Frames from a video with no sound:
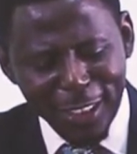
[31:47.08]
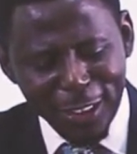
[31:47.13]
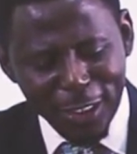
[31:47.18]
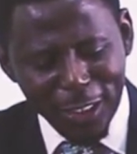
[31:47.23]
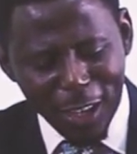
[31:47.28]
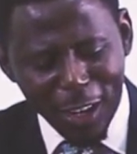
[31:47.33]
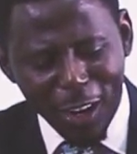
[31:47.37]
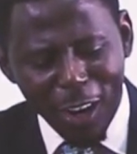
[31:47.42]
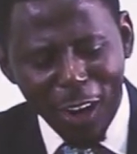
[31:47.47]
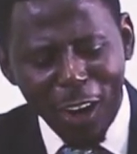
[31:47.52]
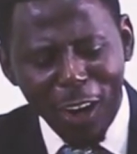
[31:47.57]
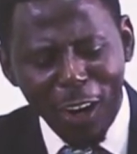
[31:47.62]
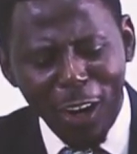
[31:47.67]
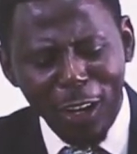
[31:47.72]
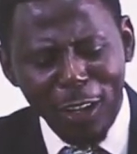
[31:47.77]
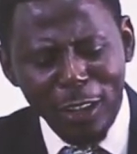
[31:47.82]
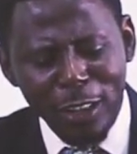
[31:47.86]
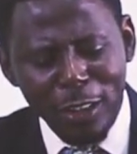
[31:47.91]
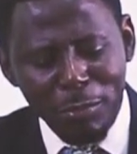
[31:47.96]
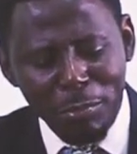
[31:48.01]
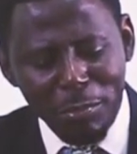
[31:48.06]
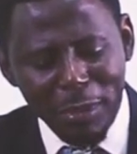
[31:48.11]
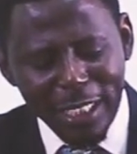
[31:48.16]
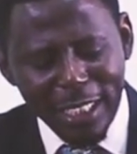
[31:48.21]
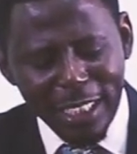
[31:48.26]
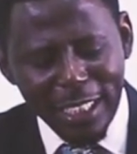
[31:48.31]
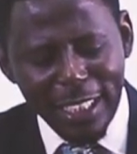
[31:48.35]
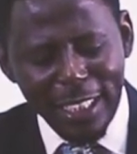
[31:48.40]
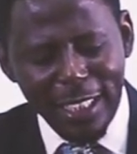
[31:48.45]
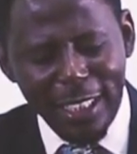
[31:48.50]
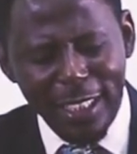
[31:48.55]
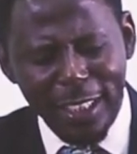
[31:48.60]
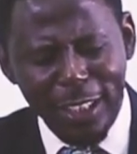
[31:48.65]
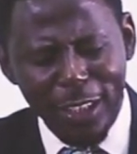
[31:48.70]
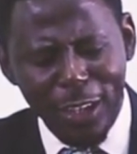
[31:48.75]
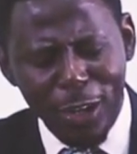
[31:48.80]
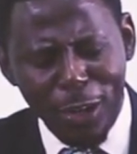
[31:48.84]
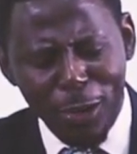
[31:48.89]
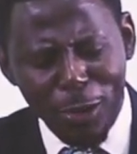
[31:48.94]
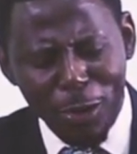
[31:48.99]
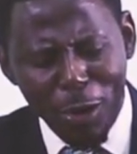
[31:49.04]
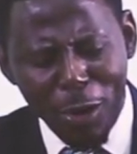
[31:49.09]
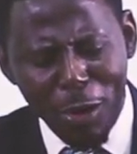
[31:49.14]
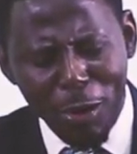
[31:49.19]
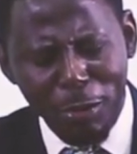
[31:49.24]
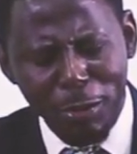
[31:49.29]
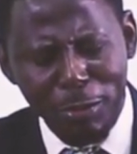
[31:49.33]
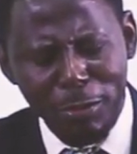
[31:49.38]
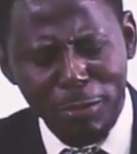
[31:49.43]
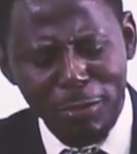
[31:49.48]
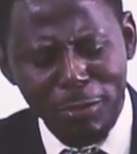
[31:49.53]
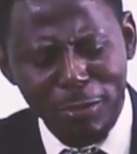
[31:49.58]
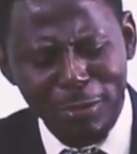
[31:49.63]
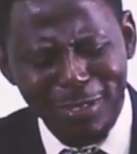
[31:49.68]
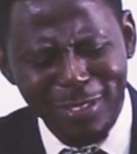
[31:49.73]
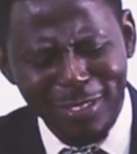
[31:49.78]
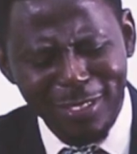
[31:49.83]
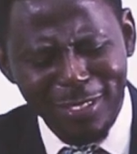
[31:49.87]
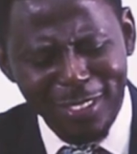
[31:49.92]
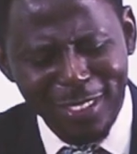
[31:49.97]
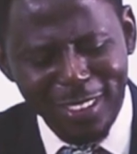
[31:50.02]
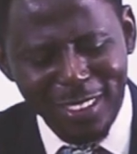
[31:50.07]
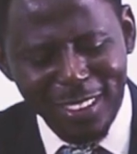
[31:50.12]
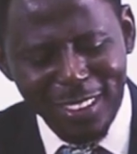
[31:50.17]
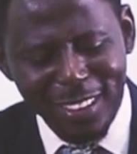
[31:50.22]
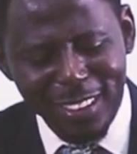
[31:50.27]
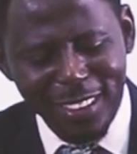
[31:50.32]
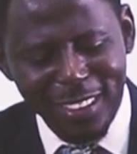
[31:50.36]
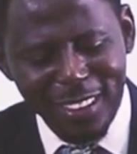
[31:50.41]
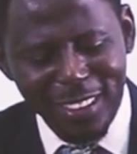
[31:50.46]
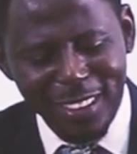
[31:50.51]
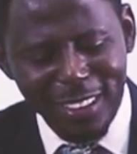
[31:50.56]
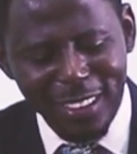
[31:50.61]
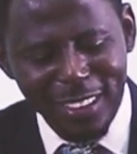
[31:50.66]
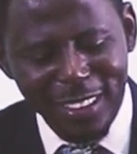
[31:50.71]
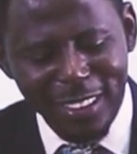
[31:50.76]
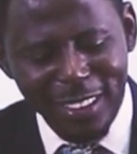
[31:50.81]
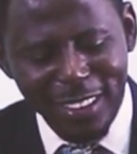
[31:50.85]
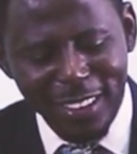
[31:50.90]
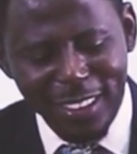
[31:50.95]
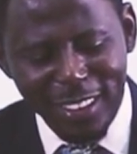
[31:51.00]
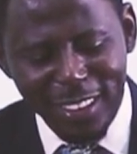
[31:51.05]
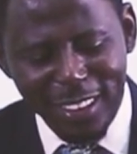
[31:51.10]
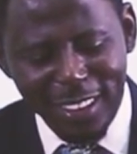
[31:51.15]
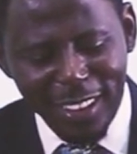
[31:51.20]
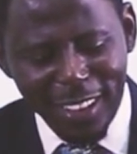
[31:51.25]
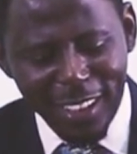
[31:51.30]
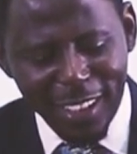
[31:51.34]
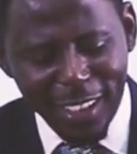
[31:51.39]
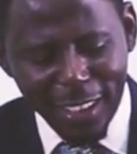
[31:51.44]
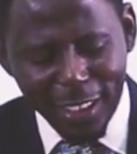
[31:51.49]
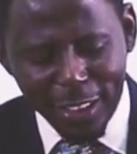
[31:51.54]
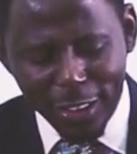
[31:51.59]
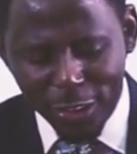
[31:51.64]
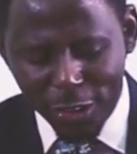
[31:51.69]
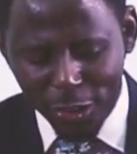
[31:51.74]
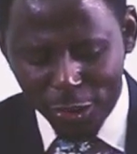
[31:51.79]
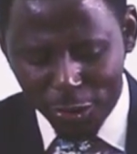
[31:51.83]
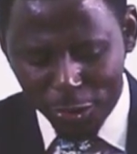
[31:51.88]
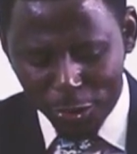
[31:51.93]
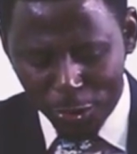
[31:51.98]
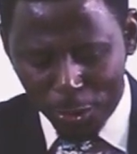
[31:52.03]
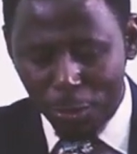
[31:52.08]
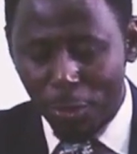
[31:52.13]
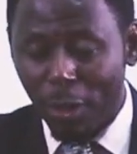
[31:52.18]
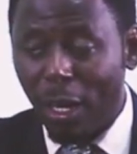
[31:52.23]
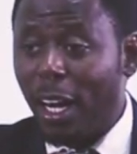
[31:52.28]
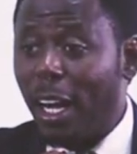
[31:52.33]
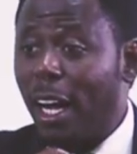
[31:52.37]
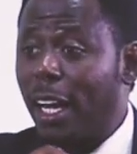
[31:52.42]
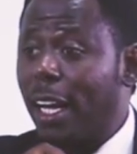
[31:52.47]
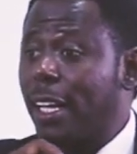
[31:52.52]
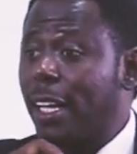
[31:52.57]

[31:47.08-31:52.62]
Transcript: call me your own. Say you are God. You are